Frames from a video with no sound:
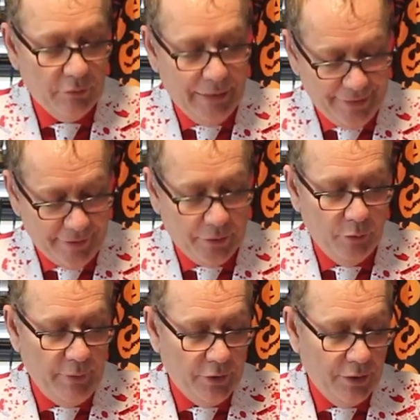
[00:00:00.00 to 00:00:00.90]
like I said,
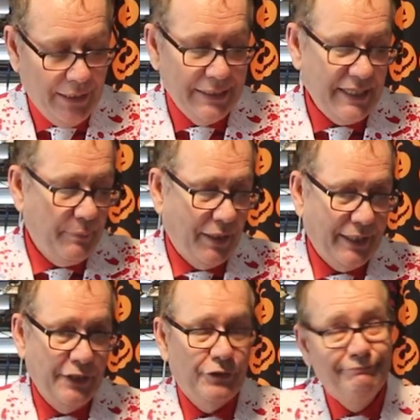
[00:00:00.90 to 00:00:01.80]
could be good, and
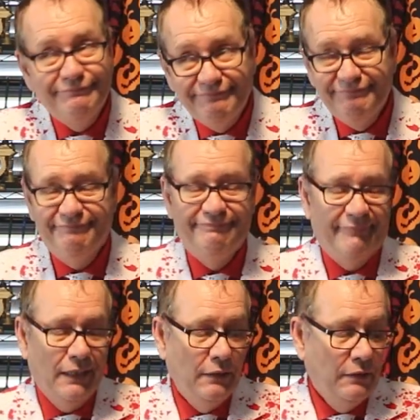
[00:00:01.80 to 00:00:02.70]
debarkation. Mm.
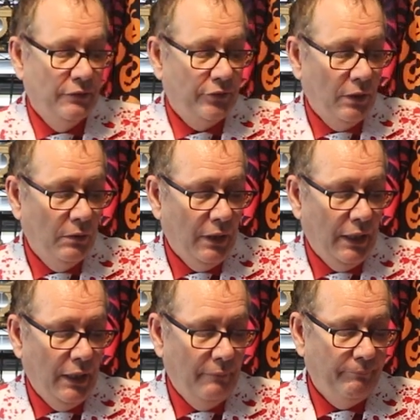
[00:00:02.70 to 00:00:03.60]
So,
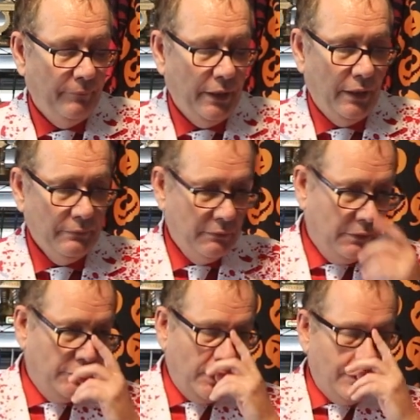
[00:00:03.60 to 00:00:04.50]
um, you know,
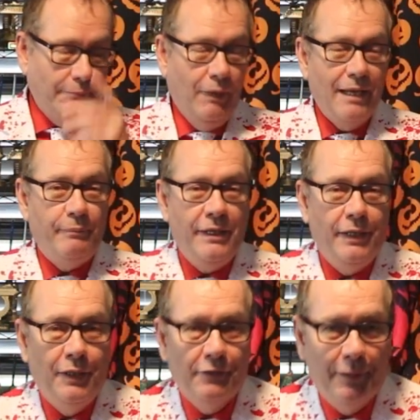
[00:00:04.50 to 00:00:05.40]
just my
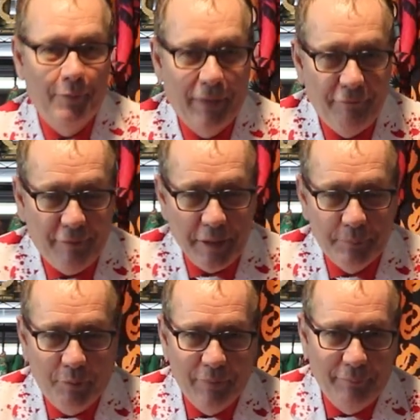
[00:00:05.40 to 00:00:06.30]
opinion and some of my
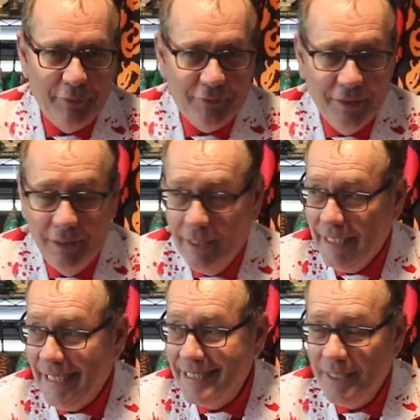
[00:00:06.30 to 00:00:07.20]
Facebook members
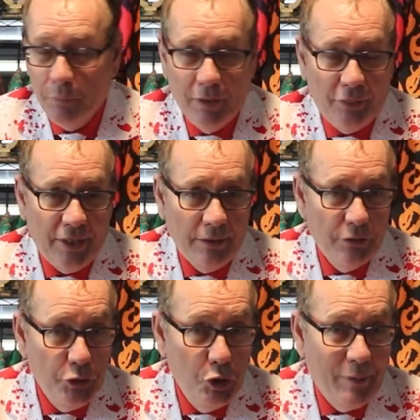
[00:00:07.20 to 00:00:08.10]
is it worth it?
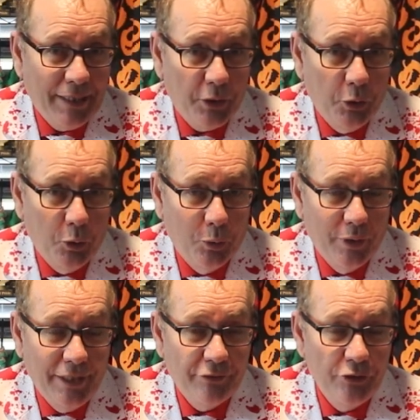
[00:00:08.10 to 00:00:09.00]
You make the call.
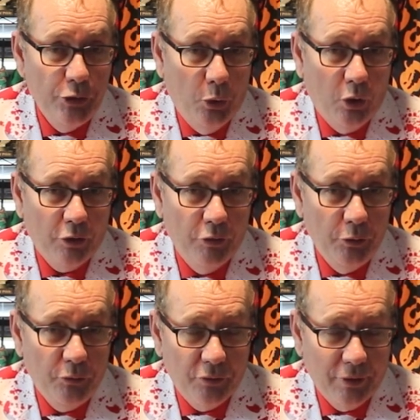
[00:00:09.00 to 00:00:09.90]
It's your
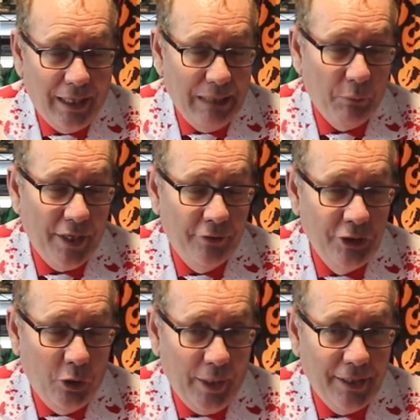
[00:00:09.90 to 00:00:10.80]
cruise. We are
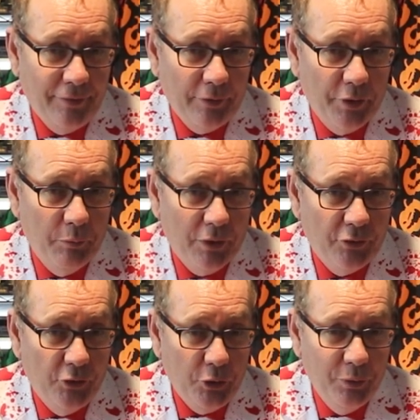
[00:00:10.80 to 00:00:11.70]
not here to tell you what
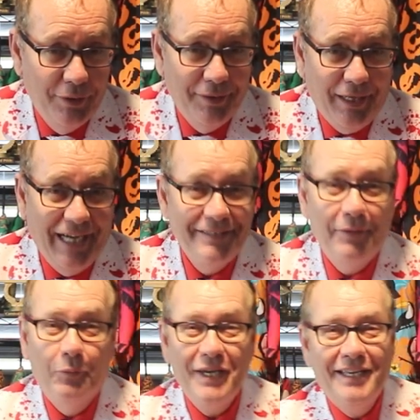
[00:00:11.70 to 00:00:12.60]
to do. I
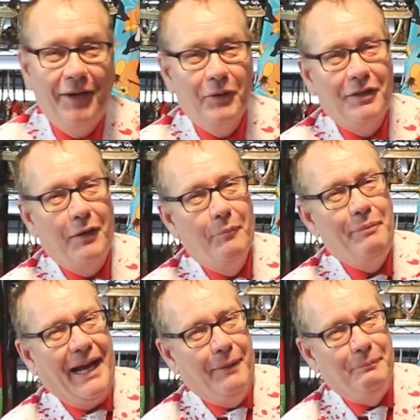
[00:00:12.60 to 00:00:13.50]
said we now because I got
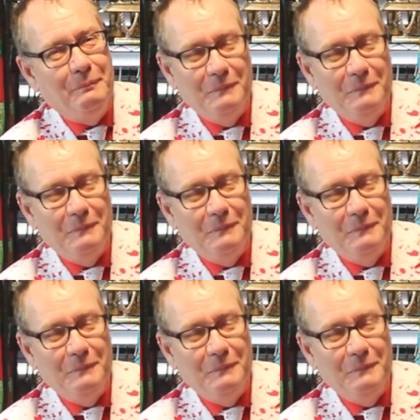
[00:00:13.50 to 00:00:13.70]
backup.